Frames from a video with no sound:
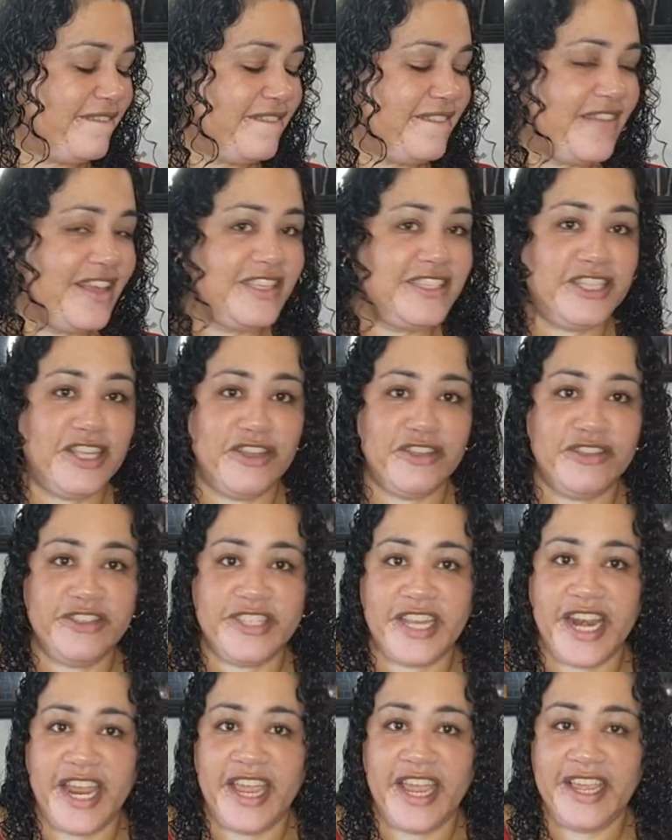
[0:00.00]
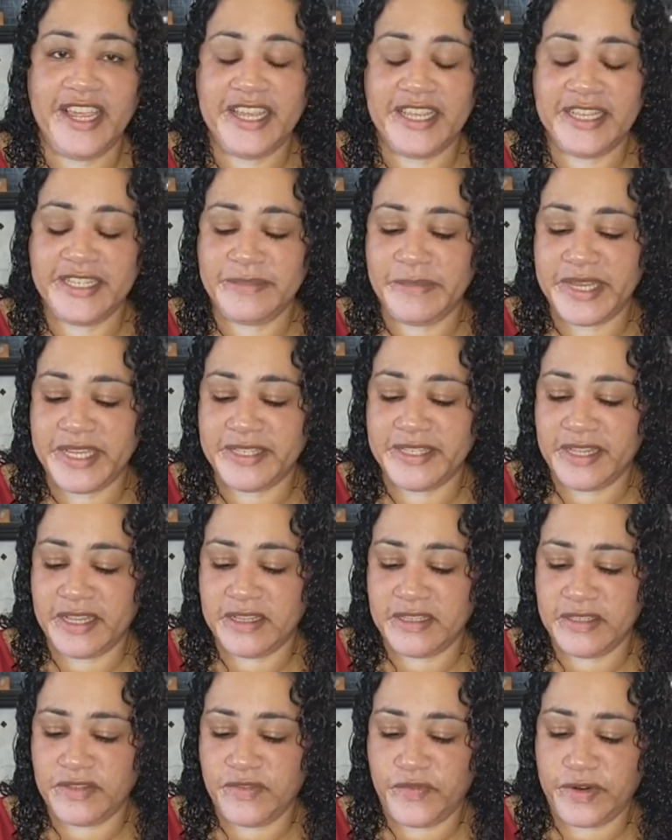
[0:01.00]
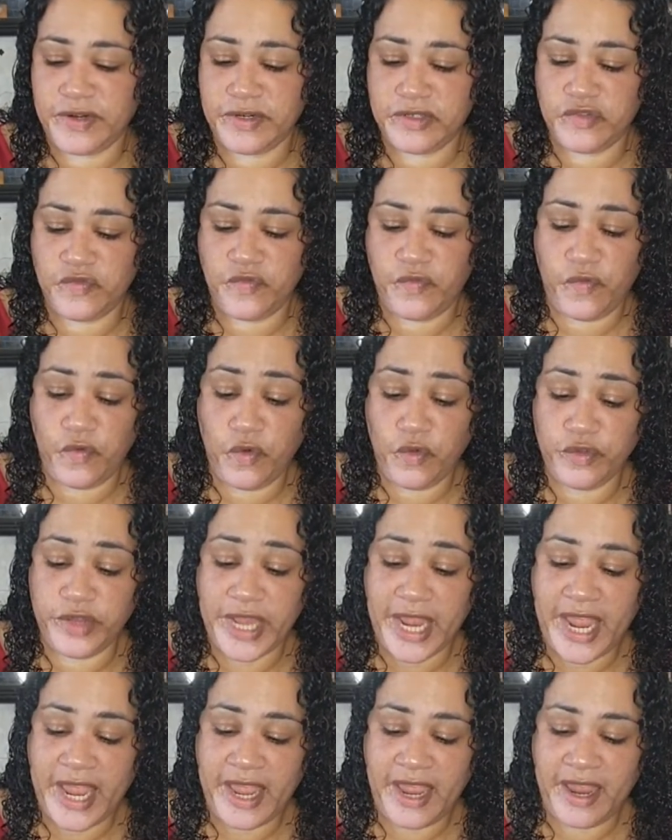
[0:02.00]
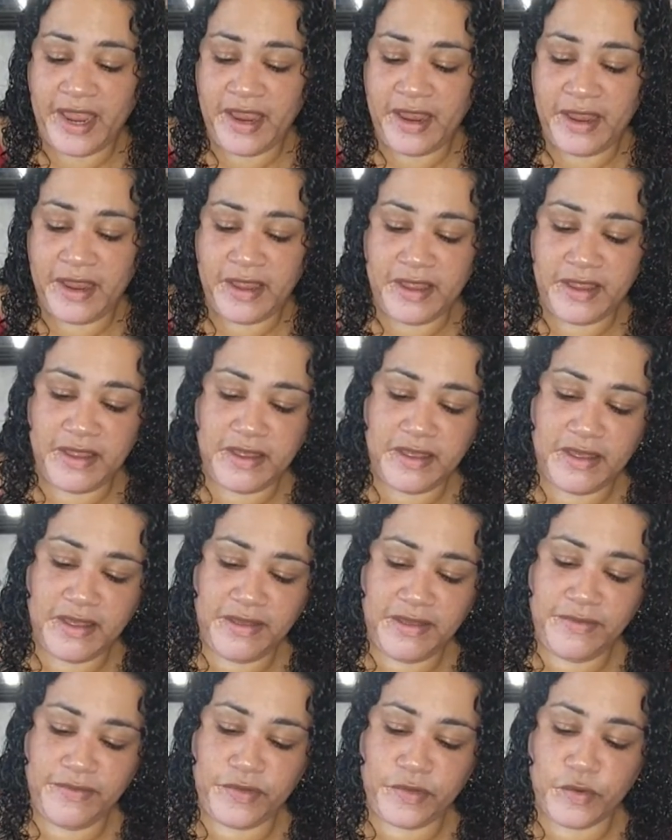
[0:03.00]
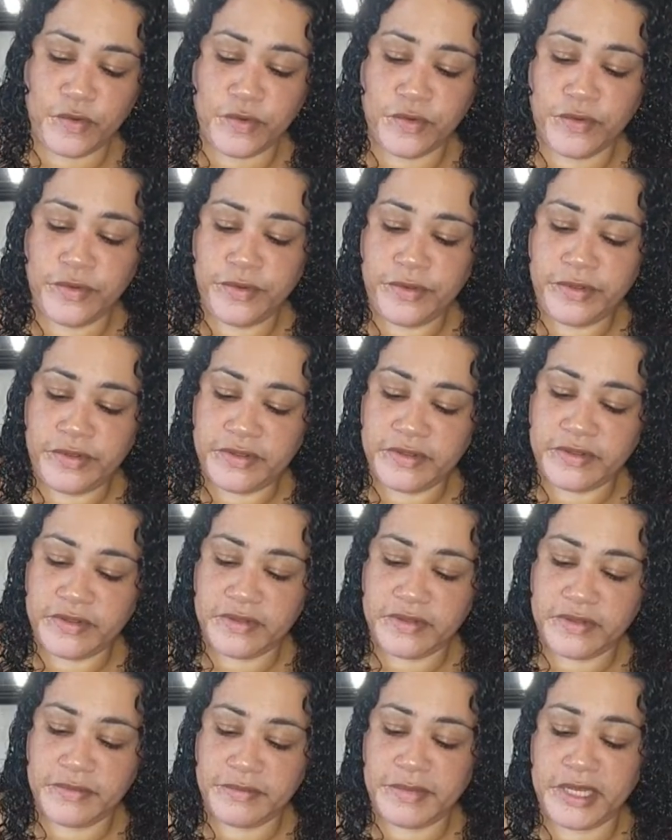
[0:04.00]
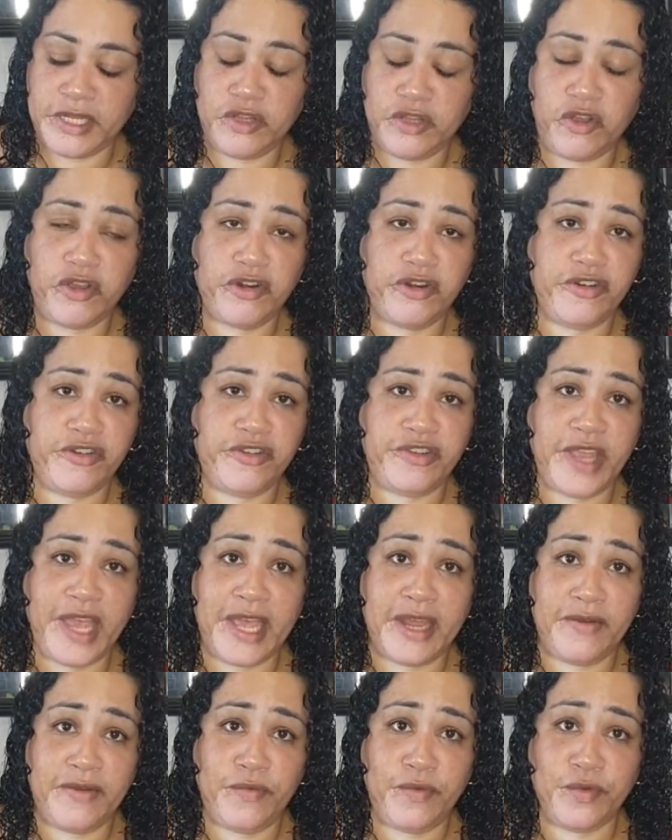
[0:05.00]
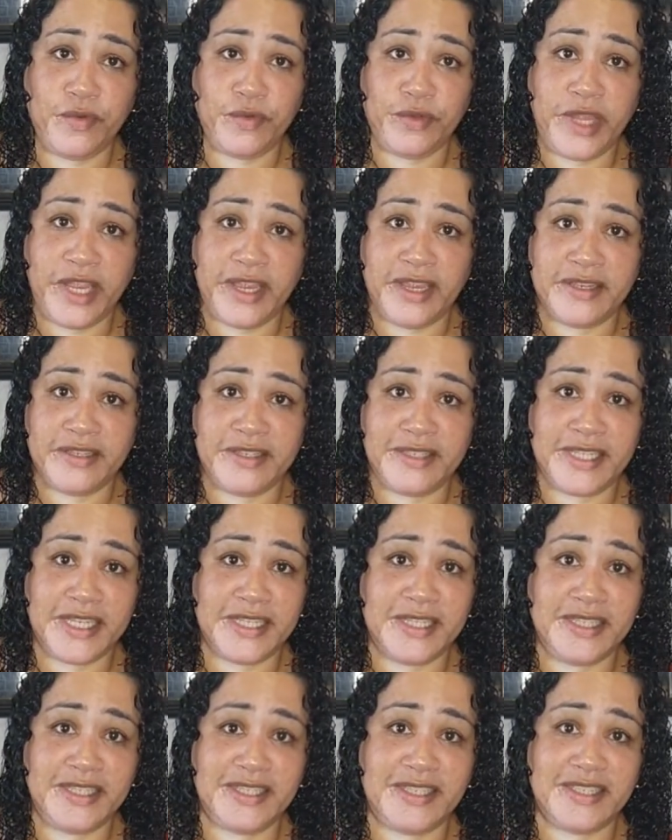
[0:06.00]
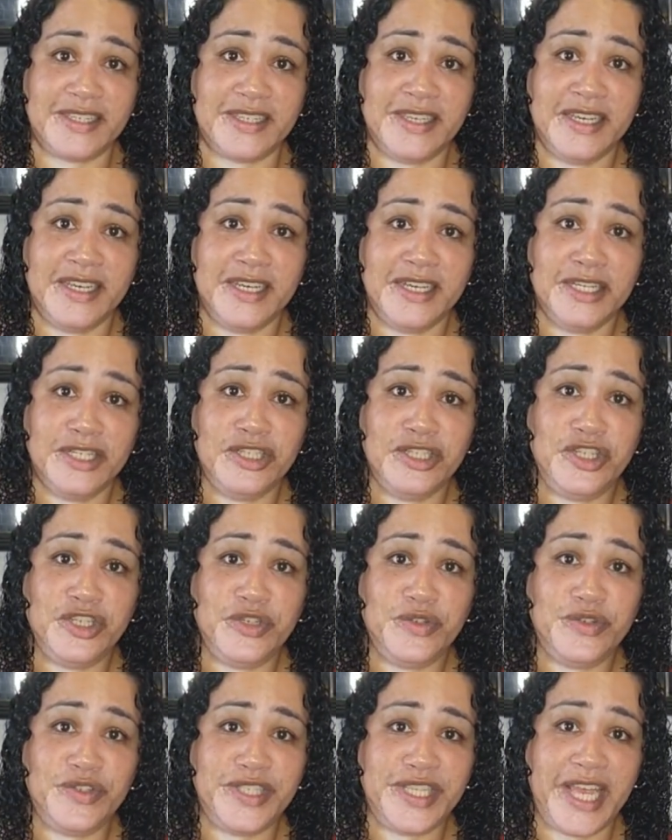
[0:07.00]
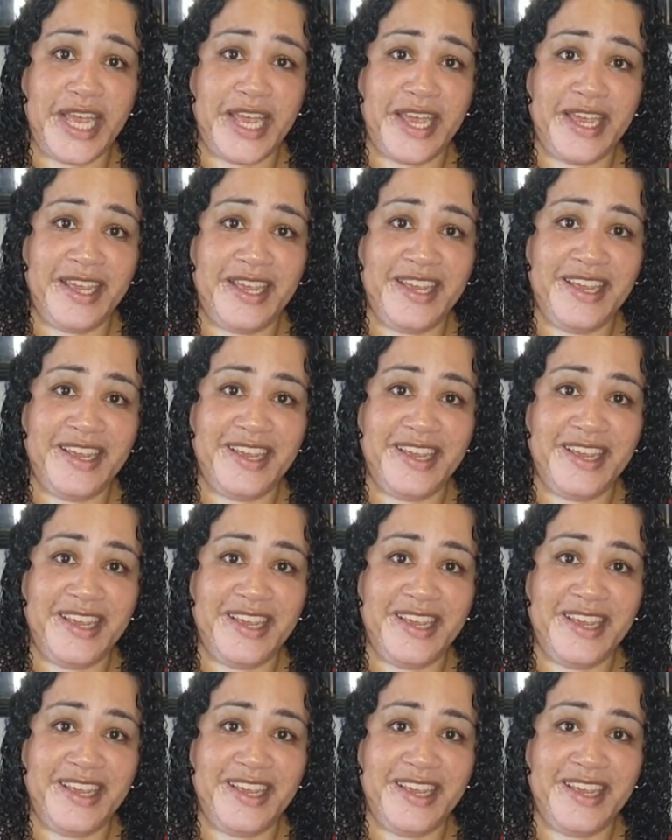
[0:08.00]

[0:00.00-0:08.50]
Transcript: So today is my son's first full day of school. My daughter's had full days since Tuesday.